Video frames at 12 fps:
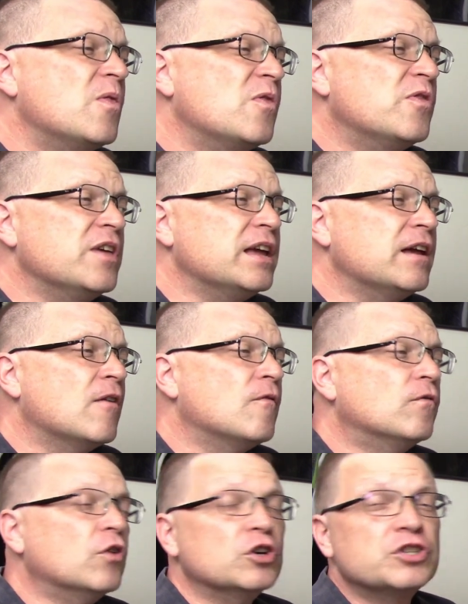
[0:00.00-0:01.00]
The
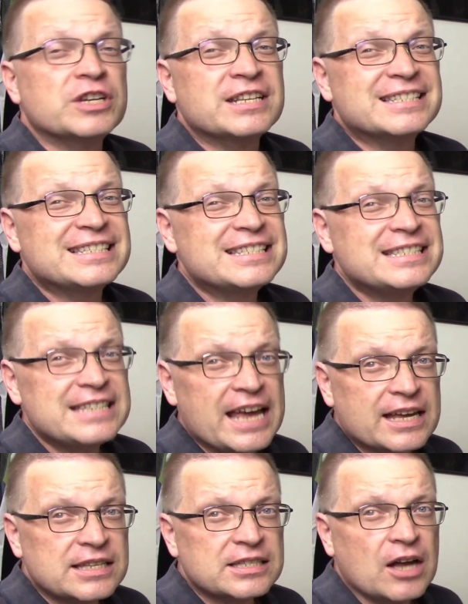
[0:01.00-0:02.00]
version
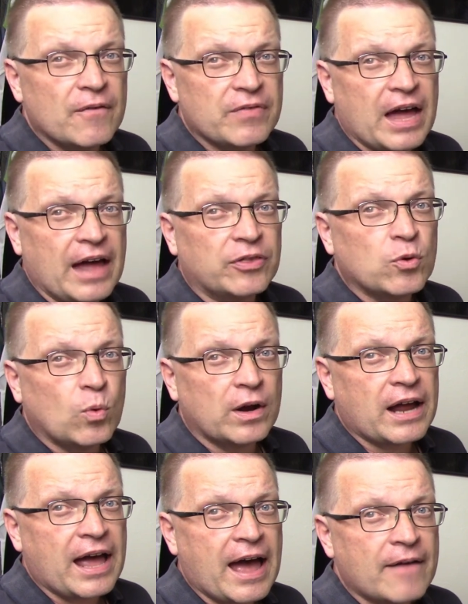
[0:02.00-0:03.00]
6 of that, the
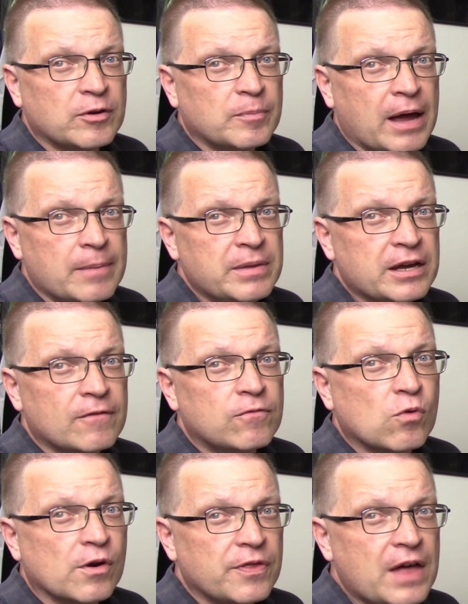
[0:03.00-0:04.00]
one I have in my Amiga
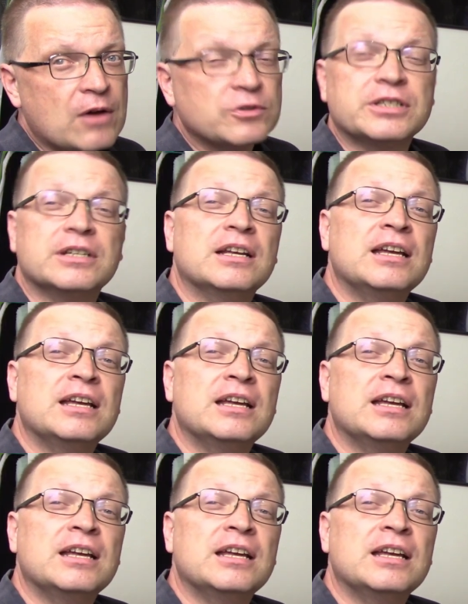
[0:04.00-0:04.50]
4000,